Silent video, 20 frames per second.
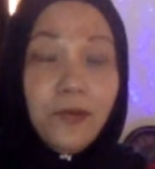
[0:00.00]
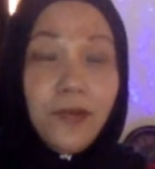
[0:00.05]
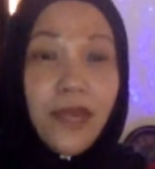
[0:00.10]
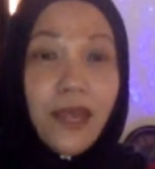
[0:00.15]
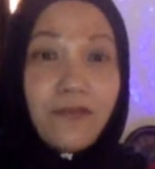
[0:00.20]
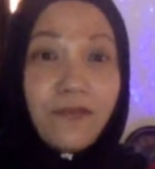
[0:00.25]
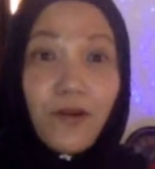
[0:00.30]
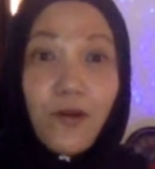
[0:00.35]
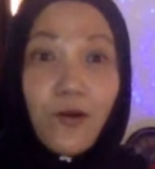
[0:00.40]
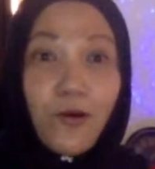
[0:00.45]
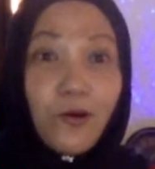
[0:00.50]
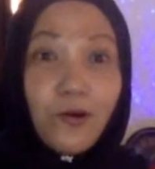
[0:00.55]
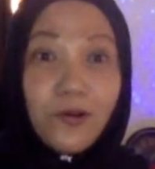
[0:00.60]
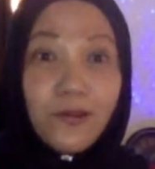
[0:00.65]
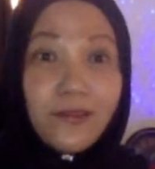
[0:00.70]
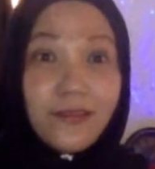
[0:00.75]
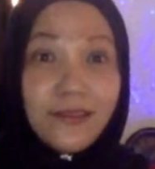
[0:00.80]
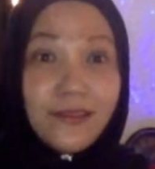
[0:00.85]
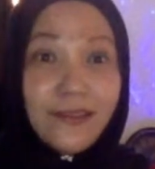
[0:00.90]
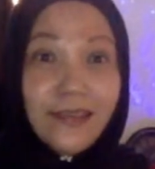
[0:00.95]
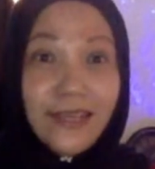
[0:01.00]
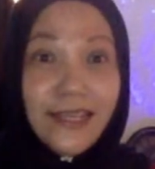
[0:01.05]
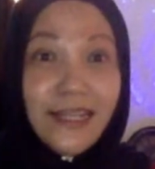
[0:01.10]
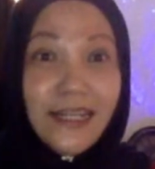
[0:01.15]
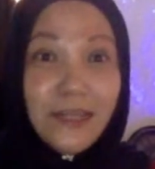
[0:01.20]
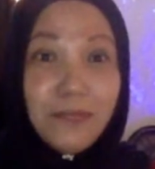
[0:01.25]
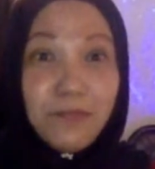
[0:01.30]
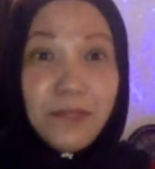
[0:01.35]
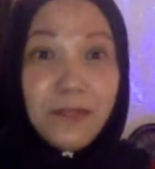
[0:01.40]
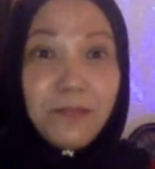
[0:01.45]
we have all the
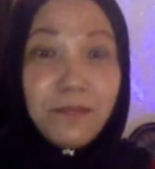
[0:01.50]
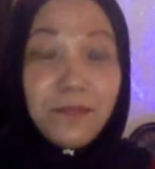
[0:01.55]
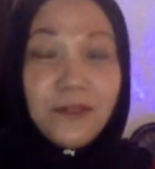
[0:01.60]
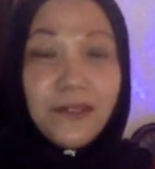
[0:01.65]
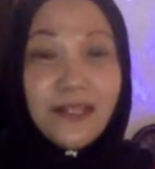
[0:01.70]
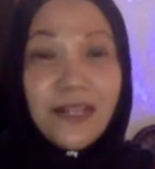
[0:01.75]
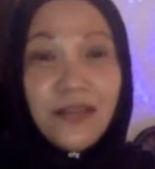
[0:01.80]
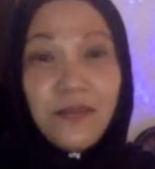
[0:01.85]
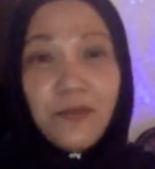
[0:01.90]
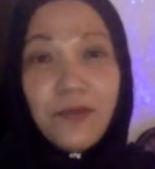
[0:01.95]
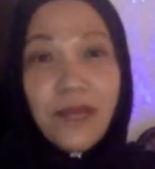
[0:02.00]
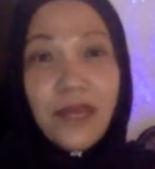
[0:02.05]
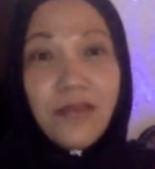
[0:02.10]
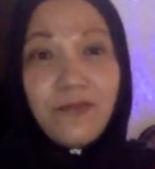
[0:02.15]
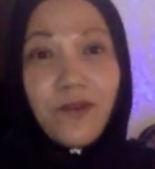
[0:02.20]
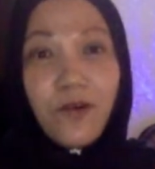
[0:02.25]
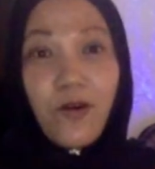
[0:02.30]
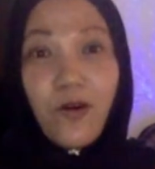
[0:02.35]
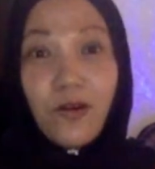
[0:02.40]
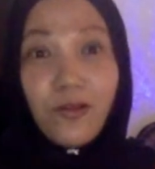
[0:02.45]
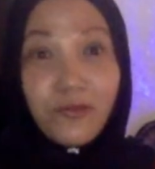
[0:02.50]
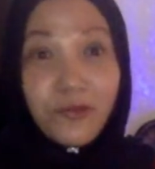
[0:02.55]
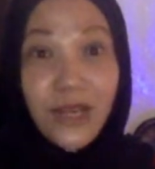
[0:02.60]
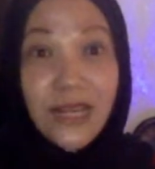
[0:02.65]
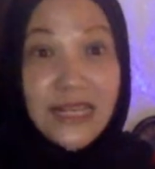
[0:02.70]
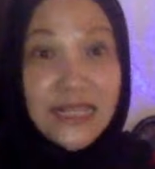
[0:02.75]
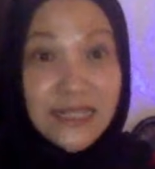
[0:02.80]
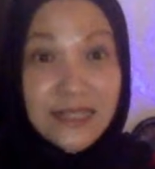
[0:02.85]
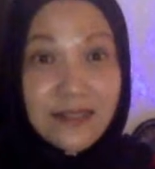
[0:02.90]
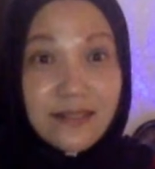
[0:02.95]
elite people and we have all
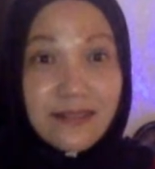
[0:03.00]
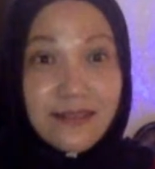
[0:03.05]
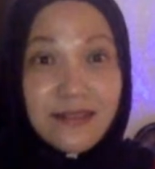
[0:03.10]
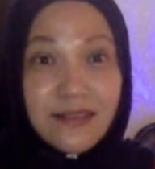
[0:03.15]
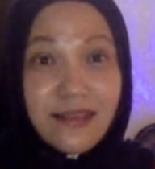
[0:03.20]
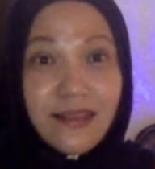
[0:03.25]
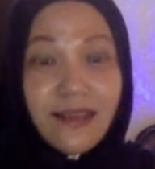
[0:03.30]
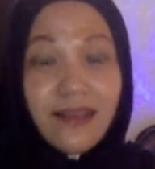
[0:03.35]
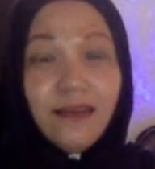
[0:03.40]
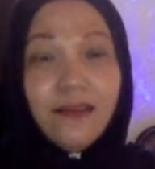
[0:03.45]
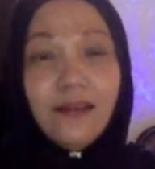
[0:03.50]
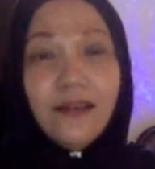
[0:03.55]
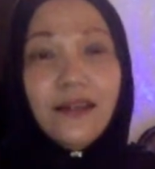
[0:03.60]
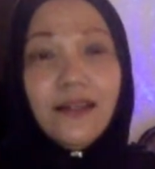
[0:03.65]
races there